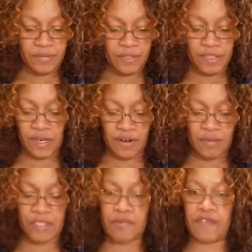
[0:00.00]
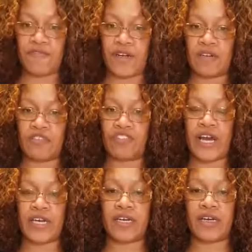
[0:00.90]
you know, I was able to follow the
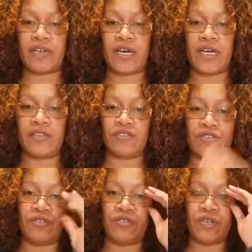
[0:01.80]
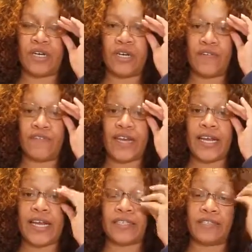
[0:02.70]
tracking online through
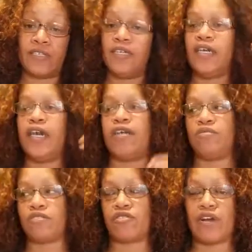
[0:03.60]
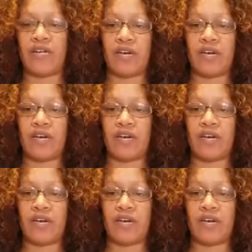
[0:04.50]
FedEx, and it was great.